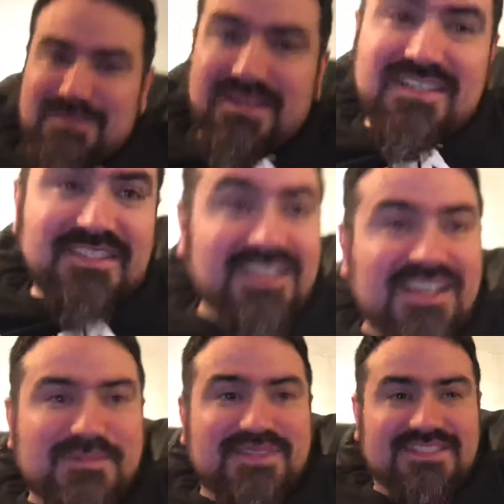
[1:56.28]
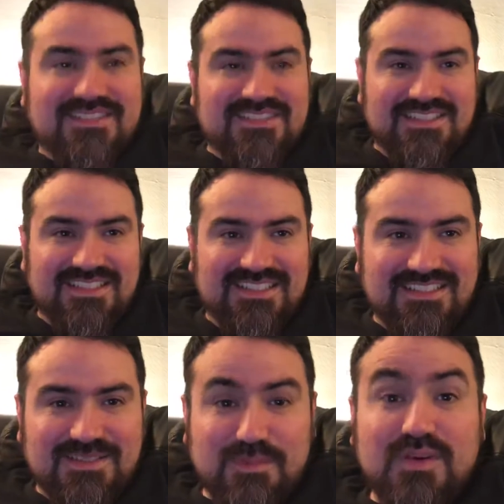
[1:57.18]
How about Zubs?
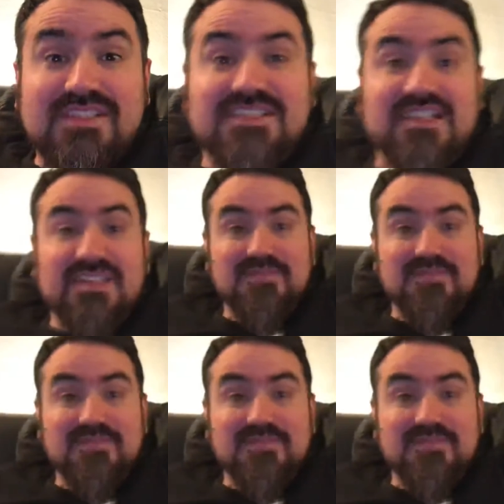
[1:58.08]
Your boy What's Zubs?